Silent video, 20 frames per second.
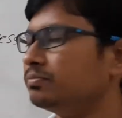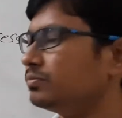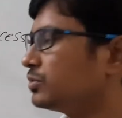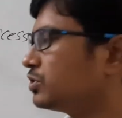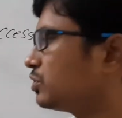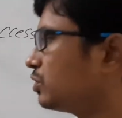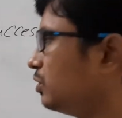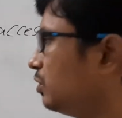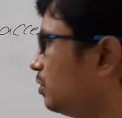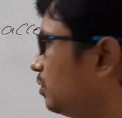
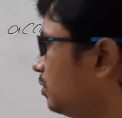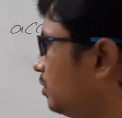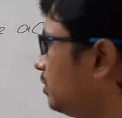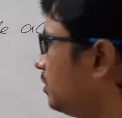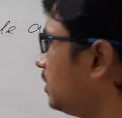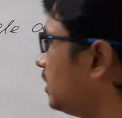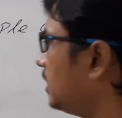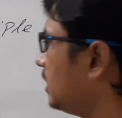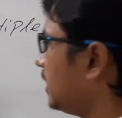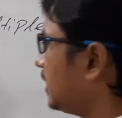
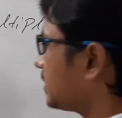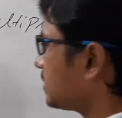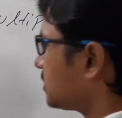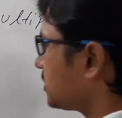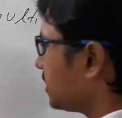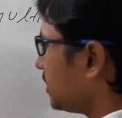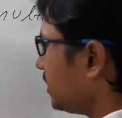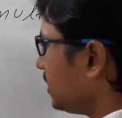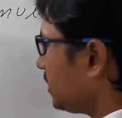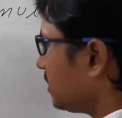So, let's
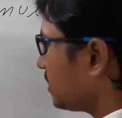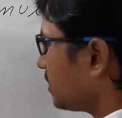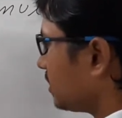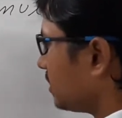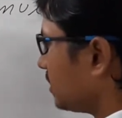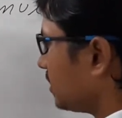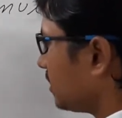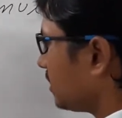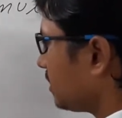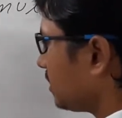take
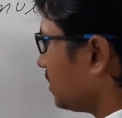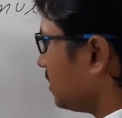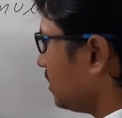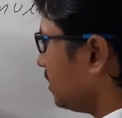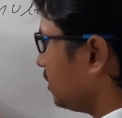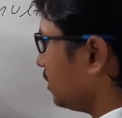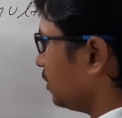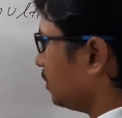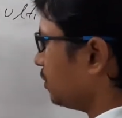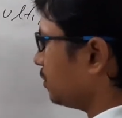that
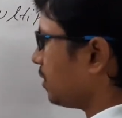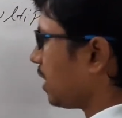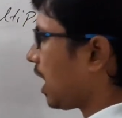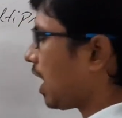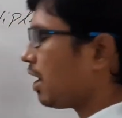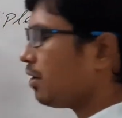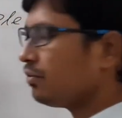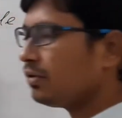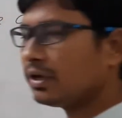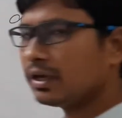you
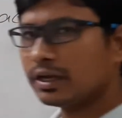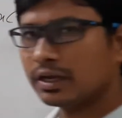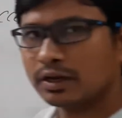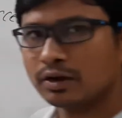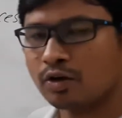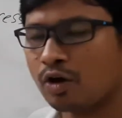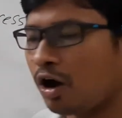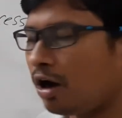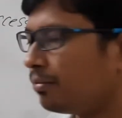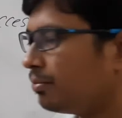have a
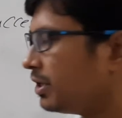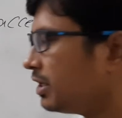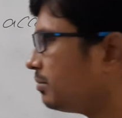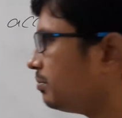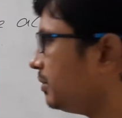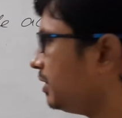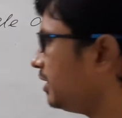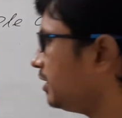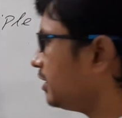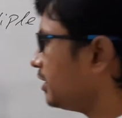common
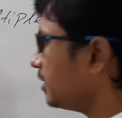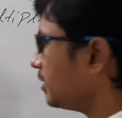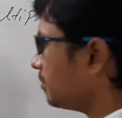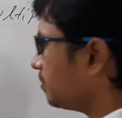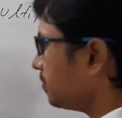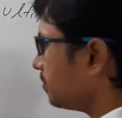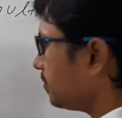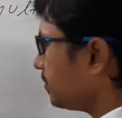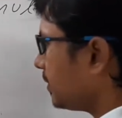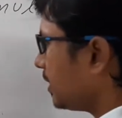
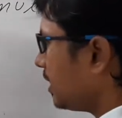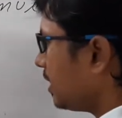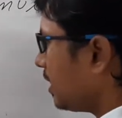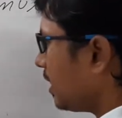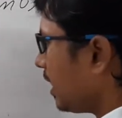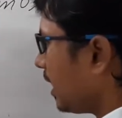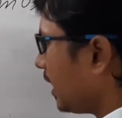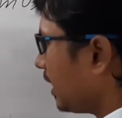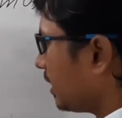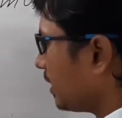medium
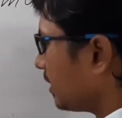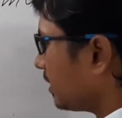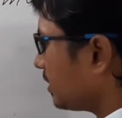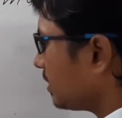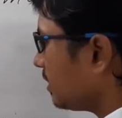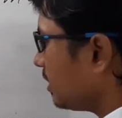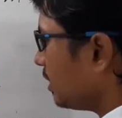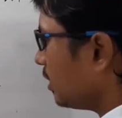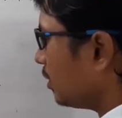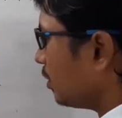
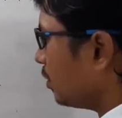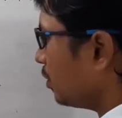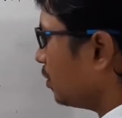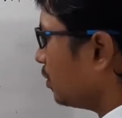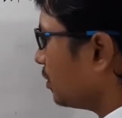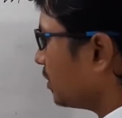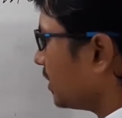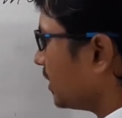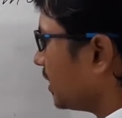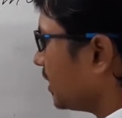and
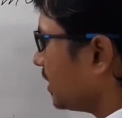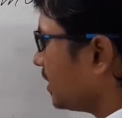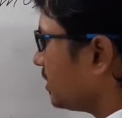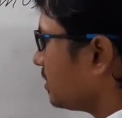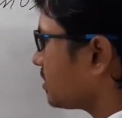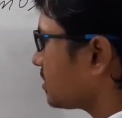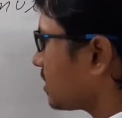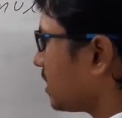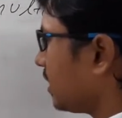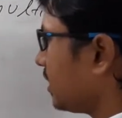node A
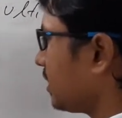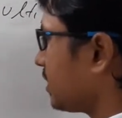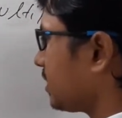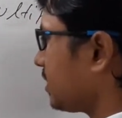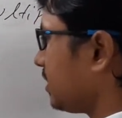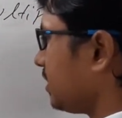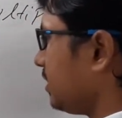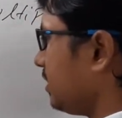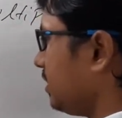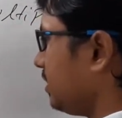is
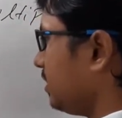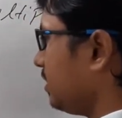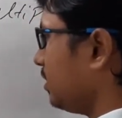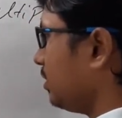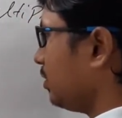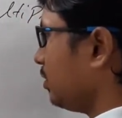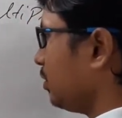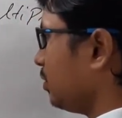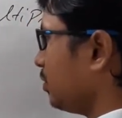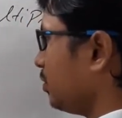connected,
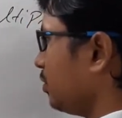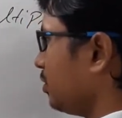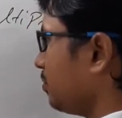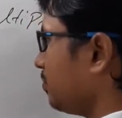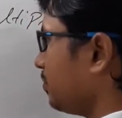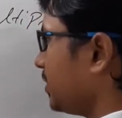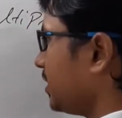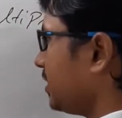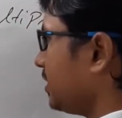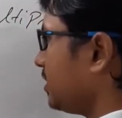node
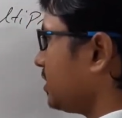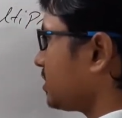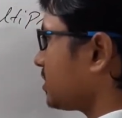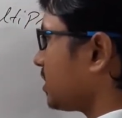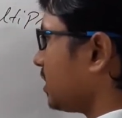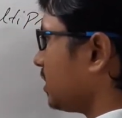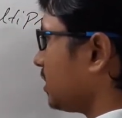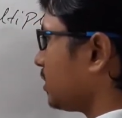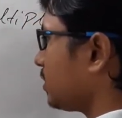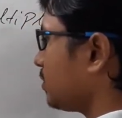B is
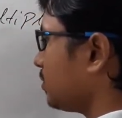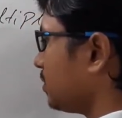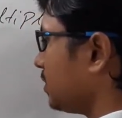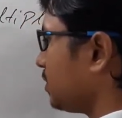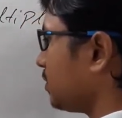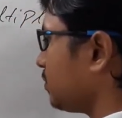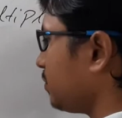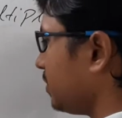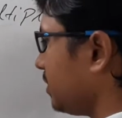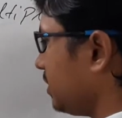connected to that
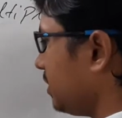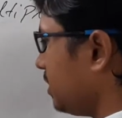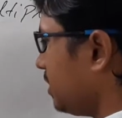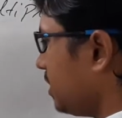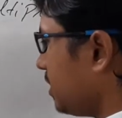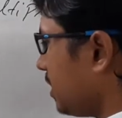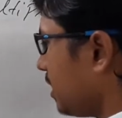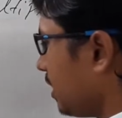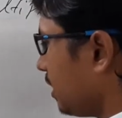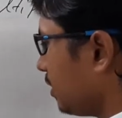one,
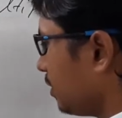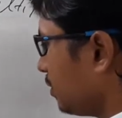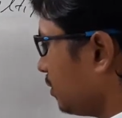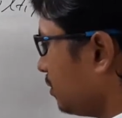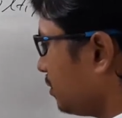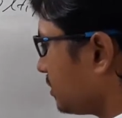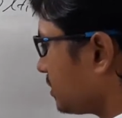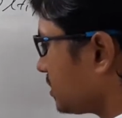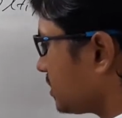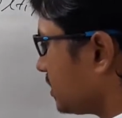and
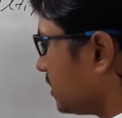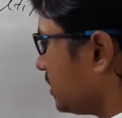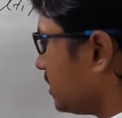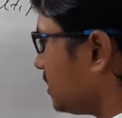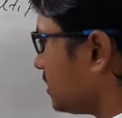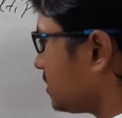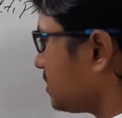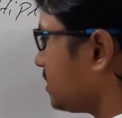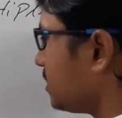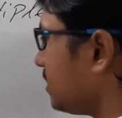node C
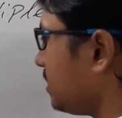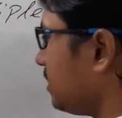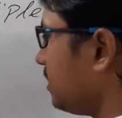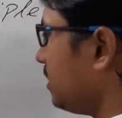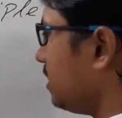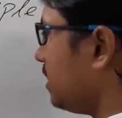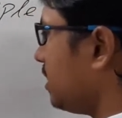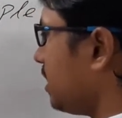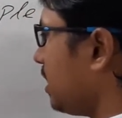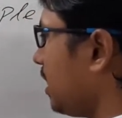is
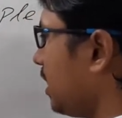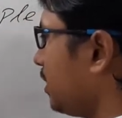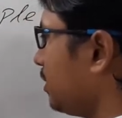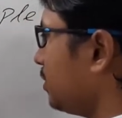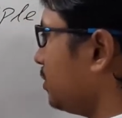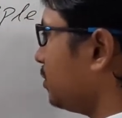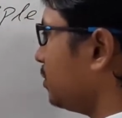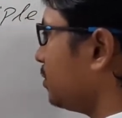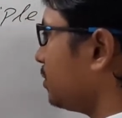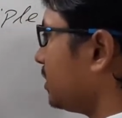there, and
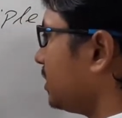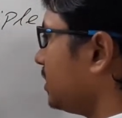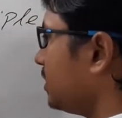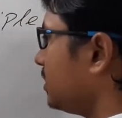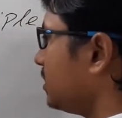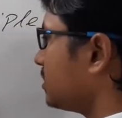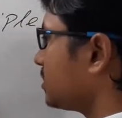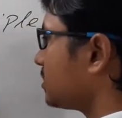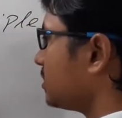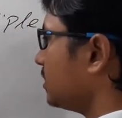node D
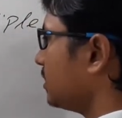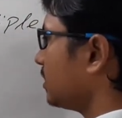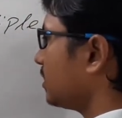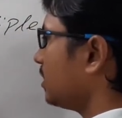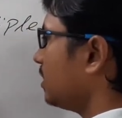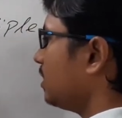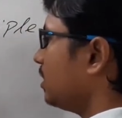is there.